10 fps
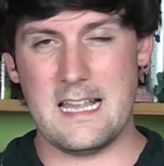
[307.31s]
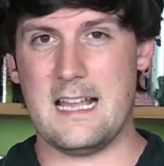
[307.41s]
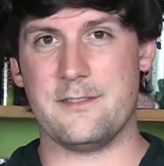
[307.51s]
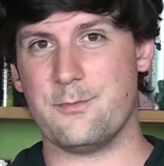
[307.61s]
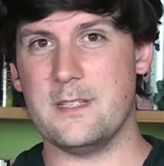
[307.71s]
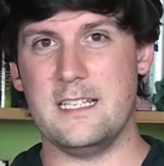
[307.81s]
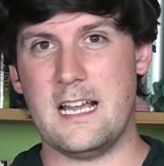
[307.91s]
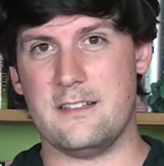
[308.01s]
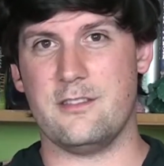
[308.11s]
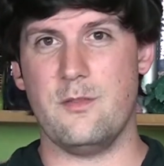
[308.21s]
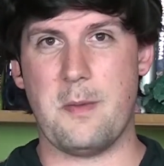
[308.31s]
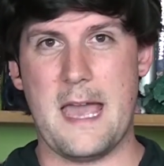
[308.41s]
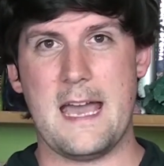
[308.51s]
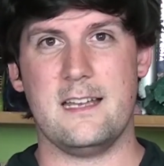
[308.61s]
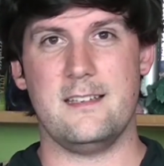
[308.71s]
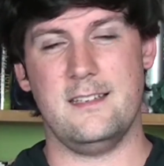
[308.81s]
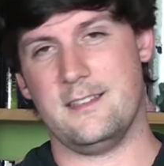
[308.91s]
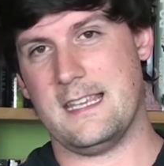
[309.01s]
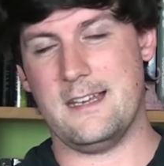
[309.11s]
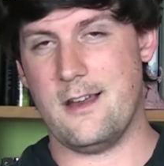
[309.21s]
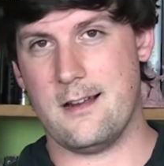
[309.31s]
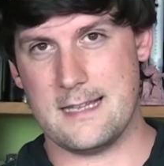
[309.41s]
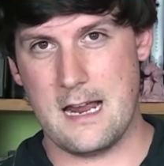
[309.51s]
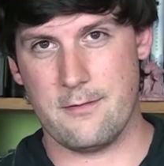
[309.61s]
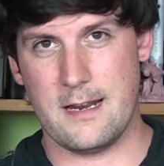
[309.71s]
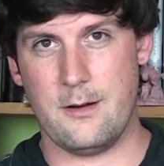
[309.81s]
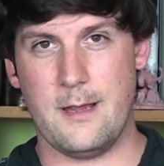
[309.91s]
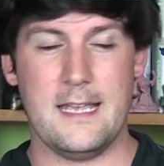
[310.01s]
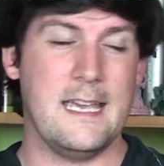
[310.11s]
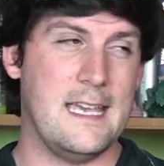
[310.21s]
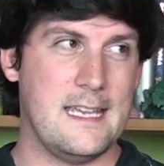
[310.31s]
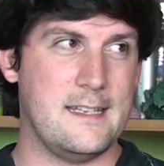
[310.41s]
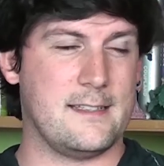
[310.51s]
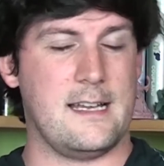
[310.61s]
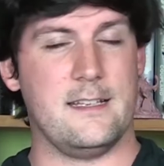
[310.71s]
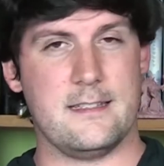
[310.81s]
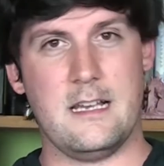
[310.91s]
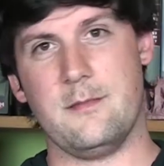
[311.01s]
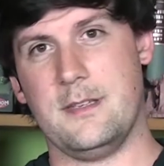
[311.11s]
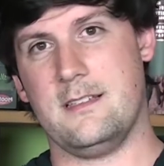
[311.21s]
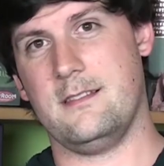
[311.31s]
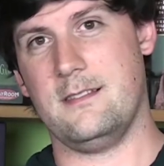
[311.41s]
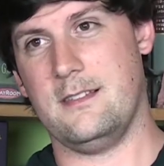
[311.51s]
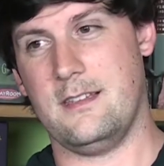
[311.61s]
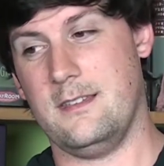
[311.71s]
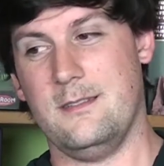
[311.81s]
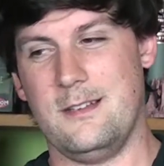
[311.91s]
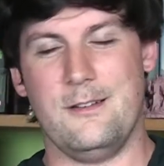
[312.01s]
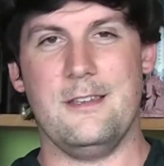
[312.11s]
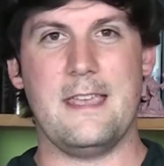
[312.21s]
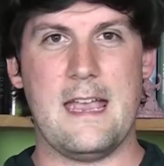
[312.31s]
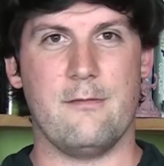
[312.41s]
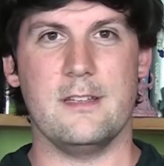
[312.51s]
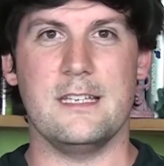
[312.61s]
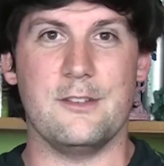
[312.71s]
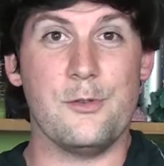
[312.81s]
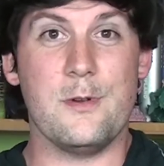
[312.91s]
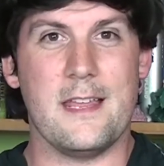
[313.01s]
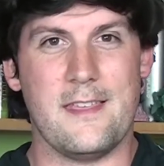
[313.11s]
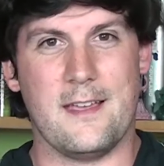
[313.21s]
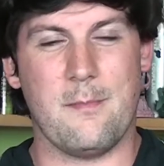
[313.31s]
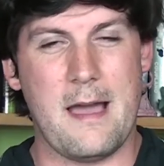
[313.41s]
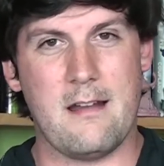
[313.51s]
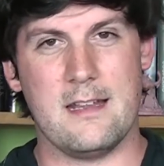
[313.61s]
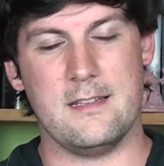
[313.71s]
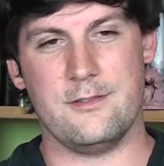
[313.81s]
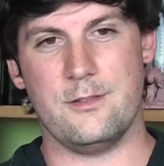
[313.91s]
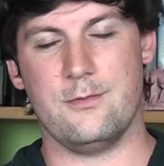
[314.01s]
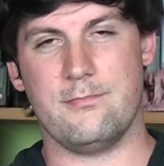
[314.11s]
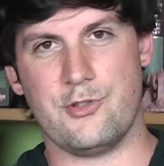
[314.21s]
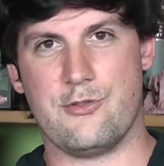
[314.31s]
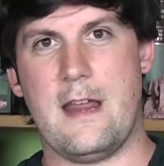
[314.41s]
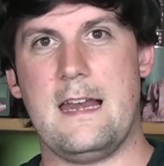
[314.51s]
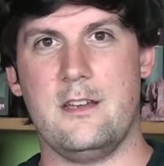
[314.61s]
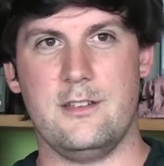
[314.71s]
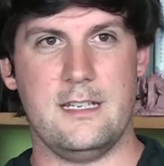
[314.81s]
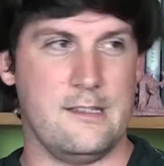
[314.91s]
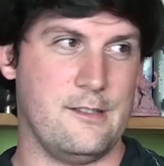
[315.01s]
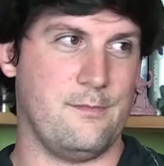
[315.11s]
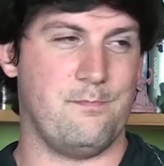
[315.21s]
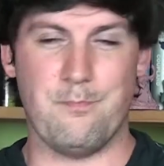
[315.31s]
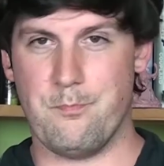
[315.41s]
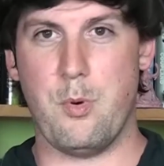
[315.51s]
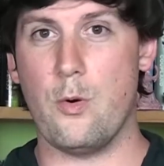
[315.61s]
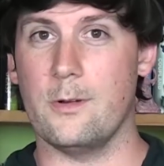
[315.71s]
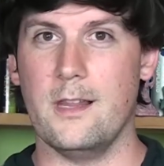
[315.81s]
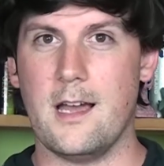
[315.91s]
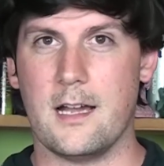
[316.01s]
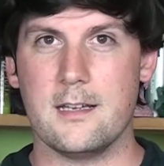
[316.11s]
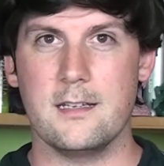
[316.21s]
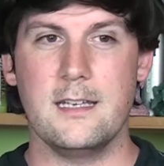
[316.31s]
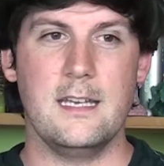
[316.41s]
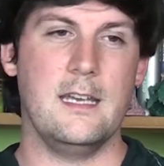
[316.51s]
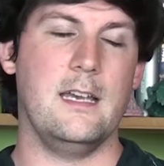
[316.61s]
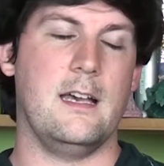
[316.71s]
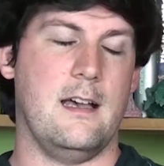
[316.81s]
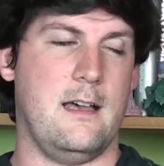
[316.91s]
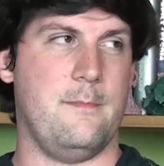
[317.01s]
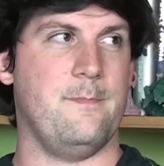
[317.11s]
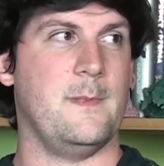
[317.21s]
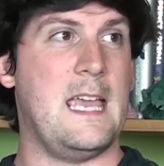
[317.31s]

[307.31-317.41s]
that's really not so bad to just get knocked out right away. It does kind of suck because, you can't really do anything about it. There's no strategy. It's just poor luck. And